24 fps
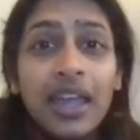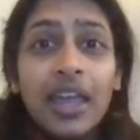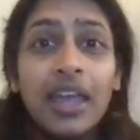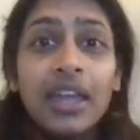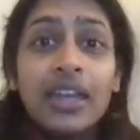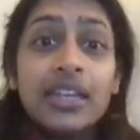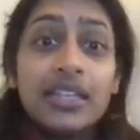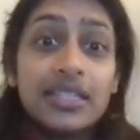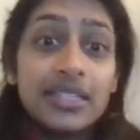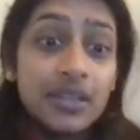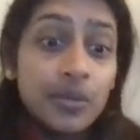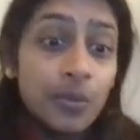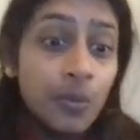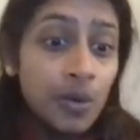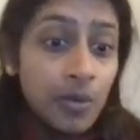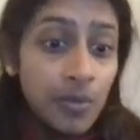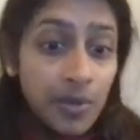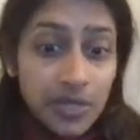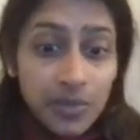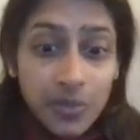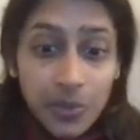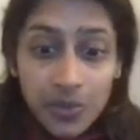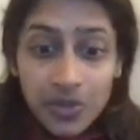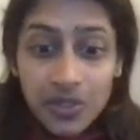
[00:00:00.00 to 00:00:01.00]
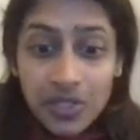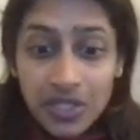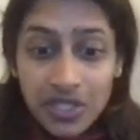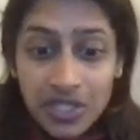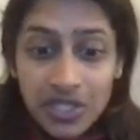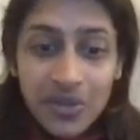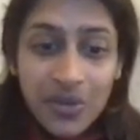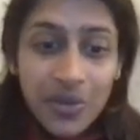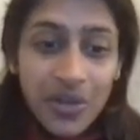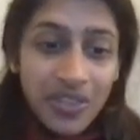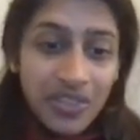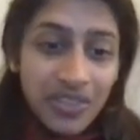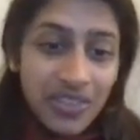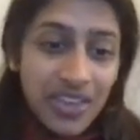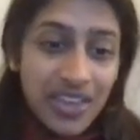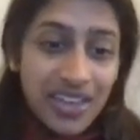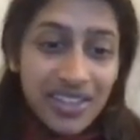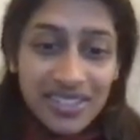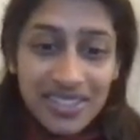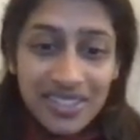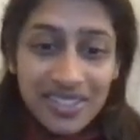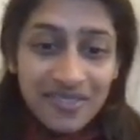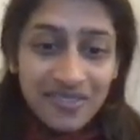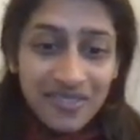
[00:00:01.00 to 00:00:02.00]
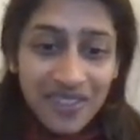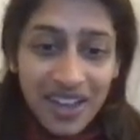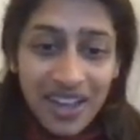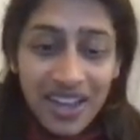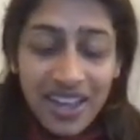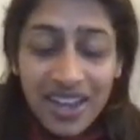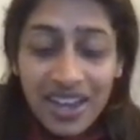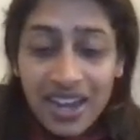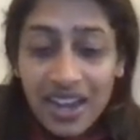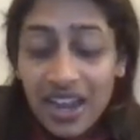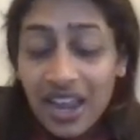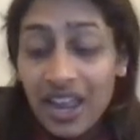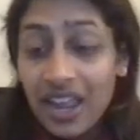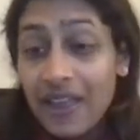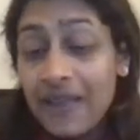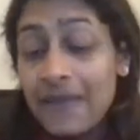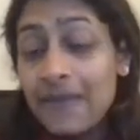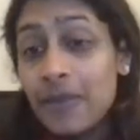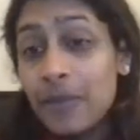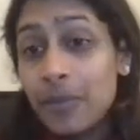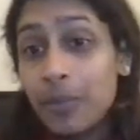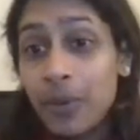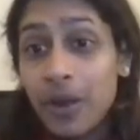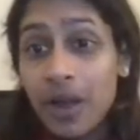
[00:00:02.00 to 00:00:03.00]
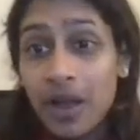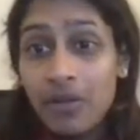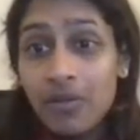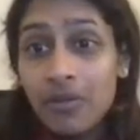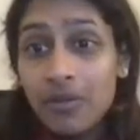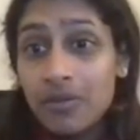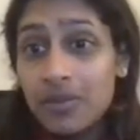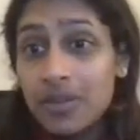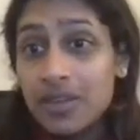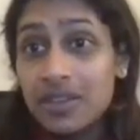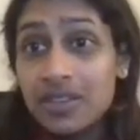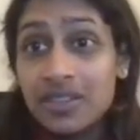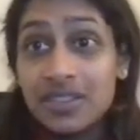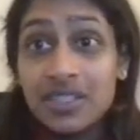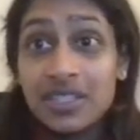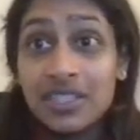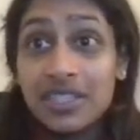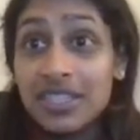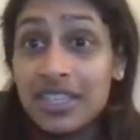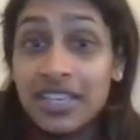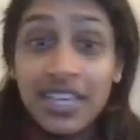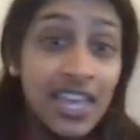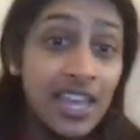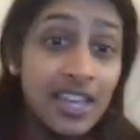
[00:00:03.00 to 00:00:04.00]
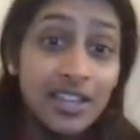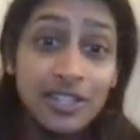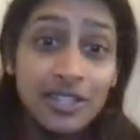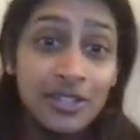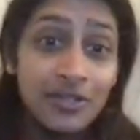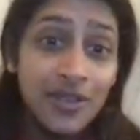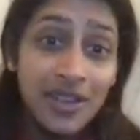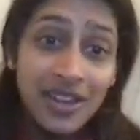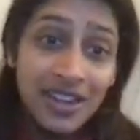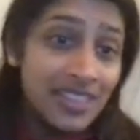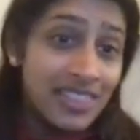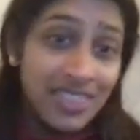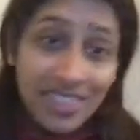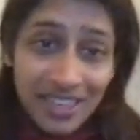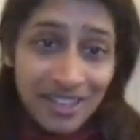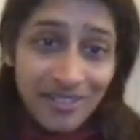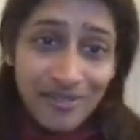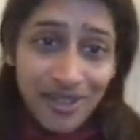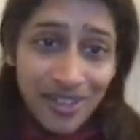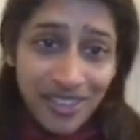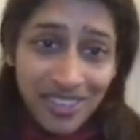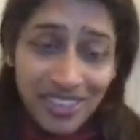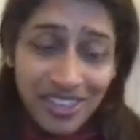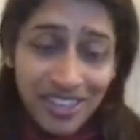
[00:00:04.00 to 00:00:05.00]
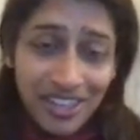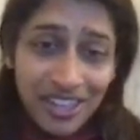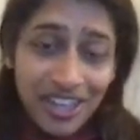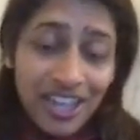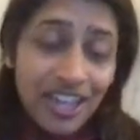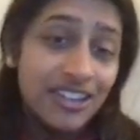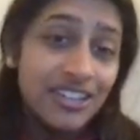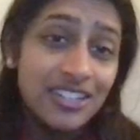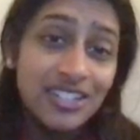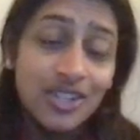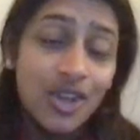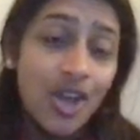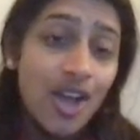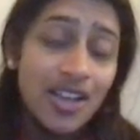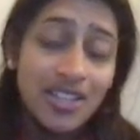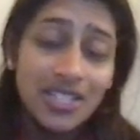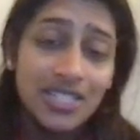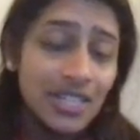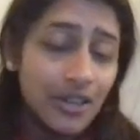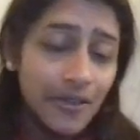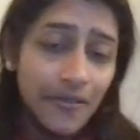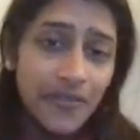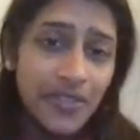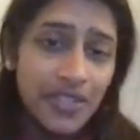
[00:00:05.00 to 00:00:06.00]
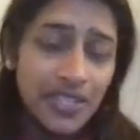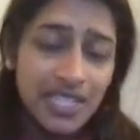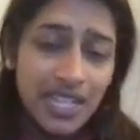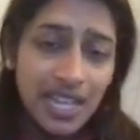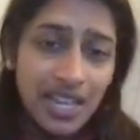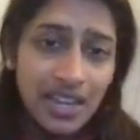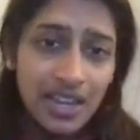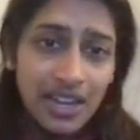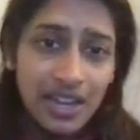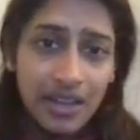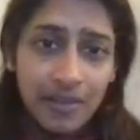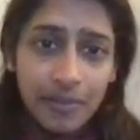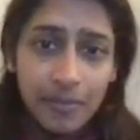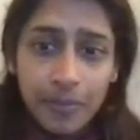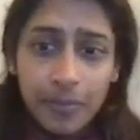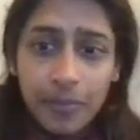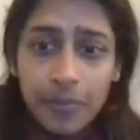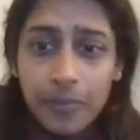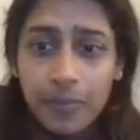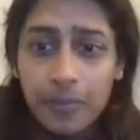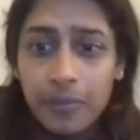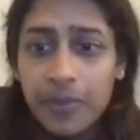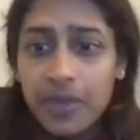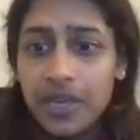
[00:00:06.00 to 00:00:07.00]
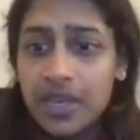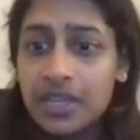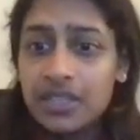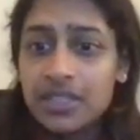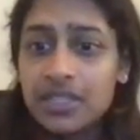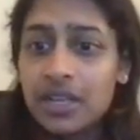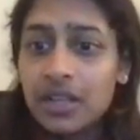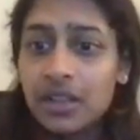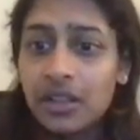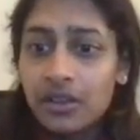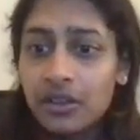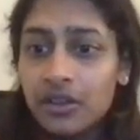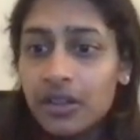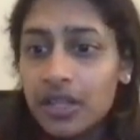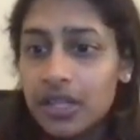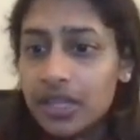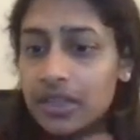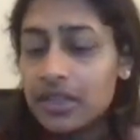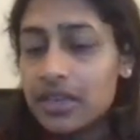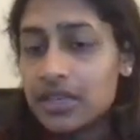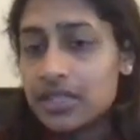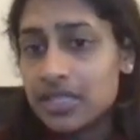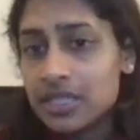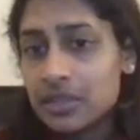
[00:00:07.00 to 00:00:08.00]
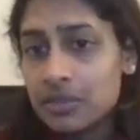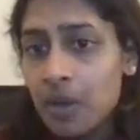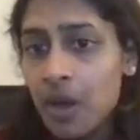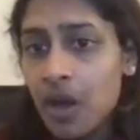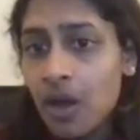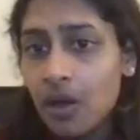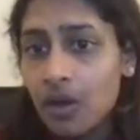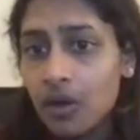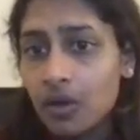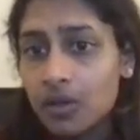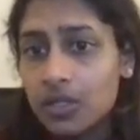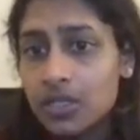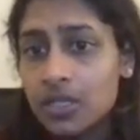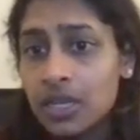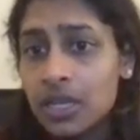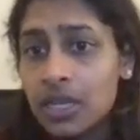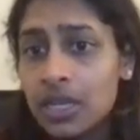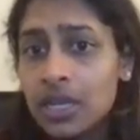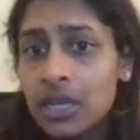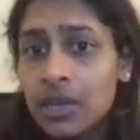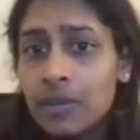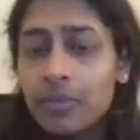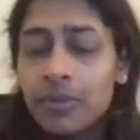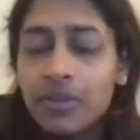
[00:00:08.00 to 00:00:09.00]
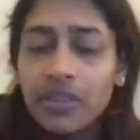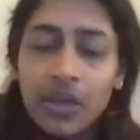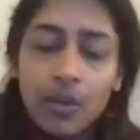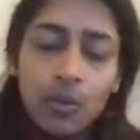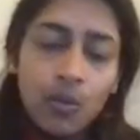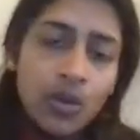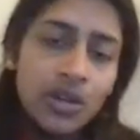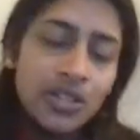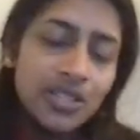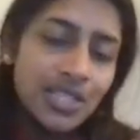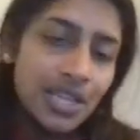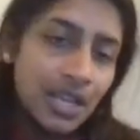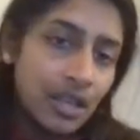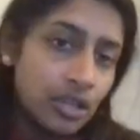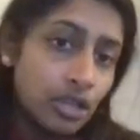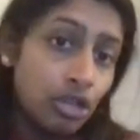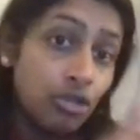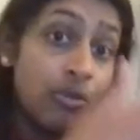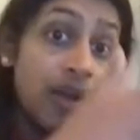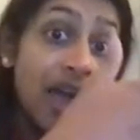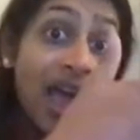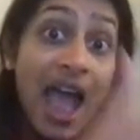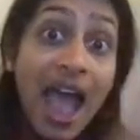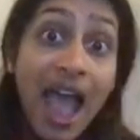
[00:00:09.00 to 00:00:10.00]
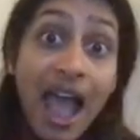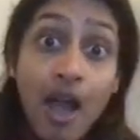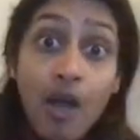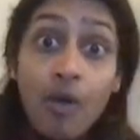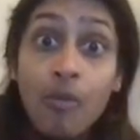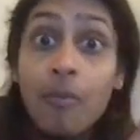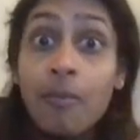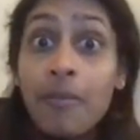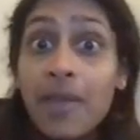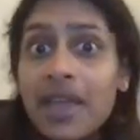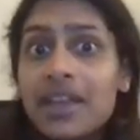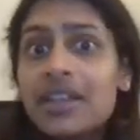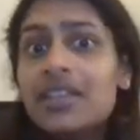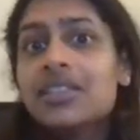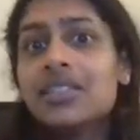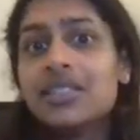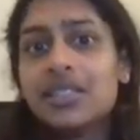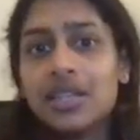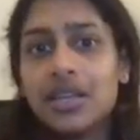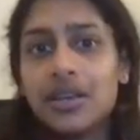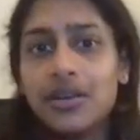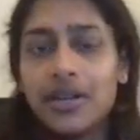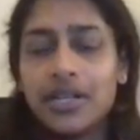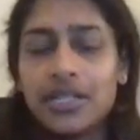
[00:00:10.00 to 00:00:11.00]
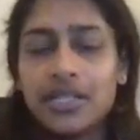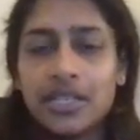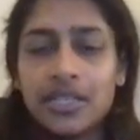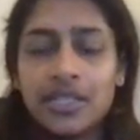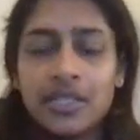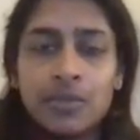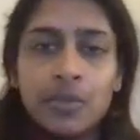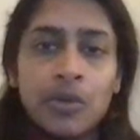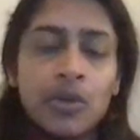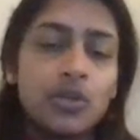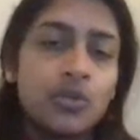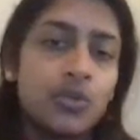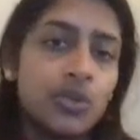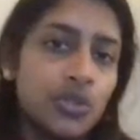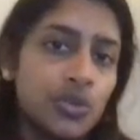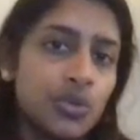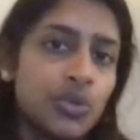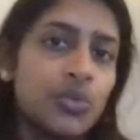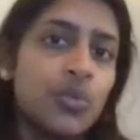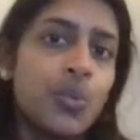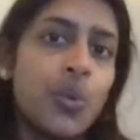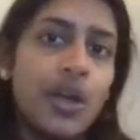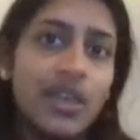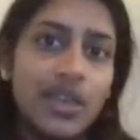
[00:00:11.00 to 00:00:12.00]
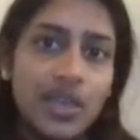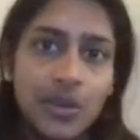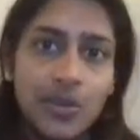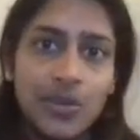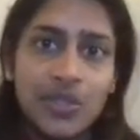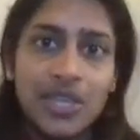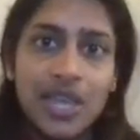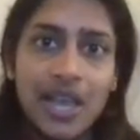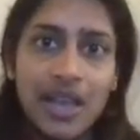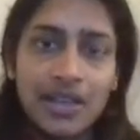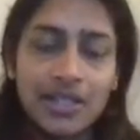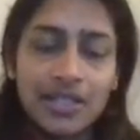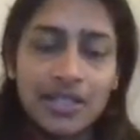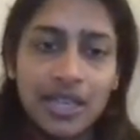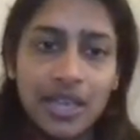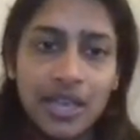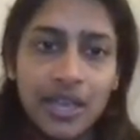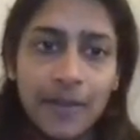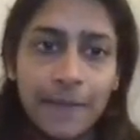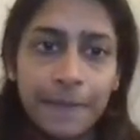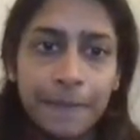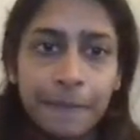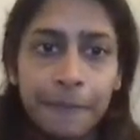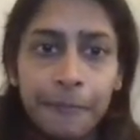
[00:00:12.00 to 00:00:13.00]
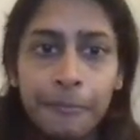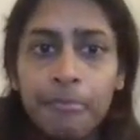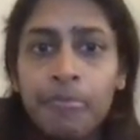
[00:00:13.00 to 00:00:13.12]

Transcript: And he said, what am I supposed to do with this, right? And the problem is you can't do anything with it. You got to toss out the data because clearly they smoked, but they weren't telling you how many cigarettes they smoked, which was what he was asking.